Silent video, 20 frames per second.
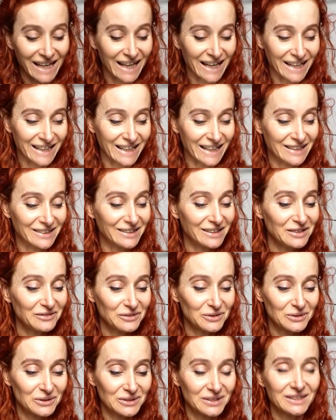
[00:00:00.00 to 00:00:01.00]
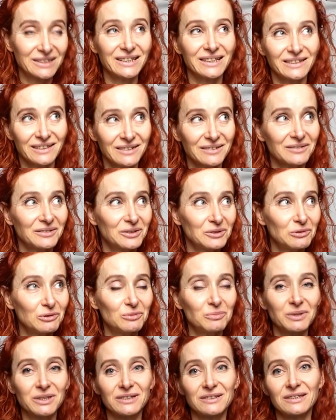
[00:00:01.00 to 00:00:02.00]
Again, they are
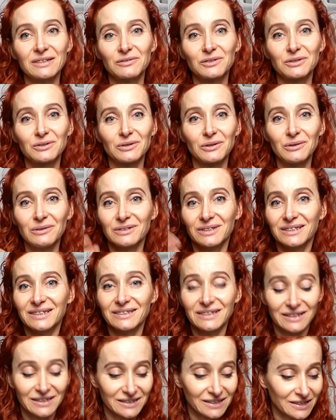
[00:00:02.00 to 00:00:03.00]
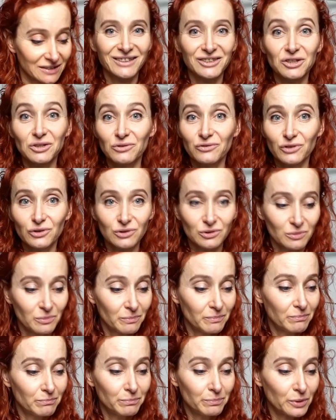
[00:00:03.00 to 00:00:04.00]
cool because they've got all the sizes. So you've got
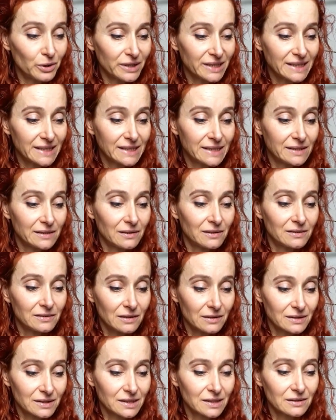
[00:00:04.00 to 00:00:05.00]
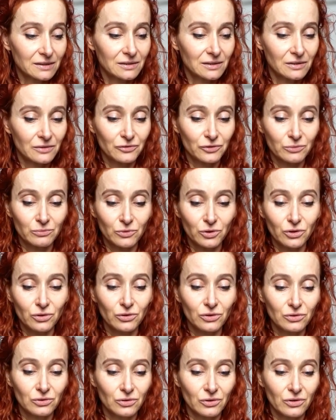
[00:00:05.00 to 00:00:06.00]
boys sizes from
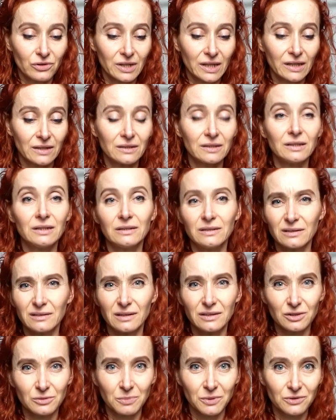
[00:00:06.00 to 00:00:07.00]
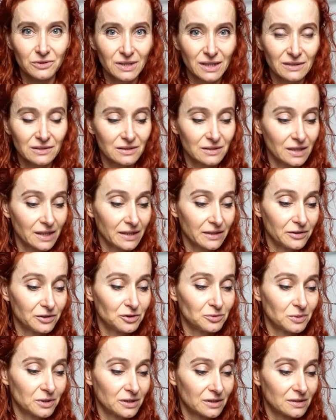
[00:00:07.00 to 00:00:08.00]
2 to 13, and I suppose that's the
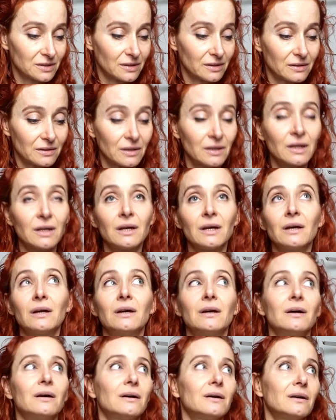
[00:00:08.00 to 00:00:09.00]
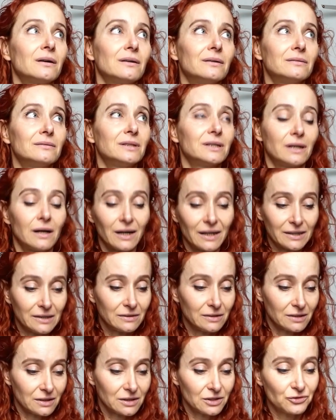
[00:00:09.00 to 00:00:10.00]
age, because the
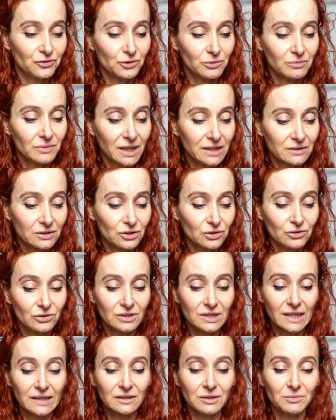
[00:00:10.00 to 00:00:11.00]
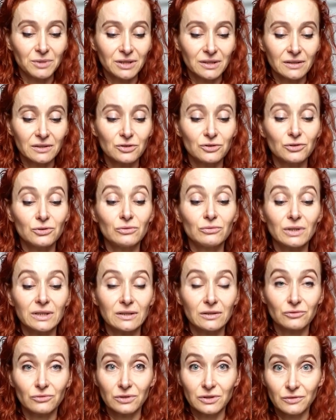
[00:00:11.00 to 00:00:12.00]
height is from 92 centimeters to
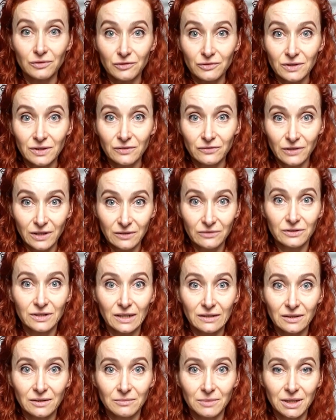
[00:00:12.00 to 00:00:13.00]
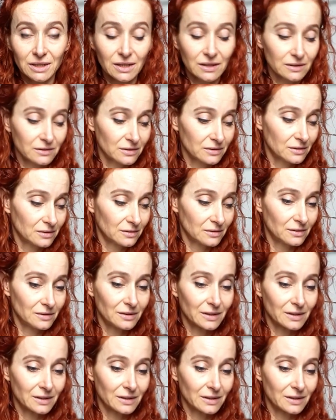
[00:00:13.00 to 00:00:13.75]
155 centimeters.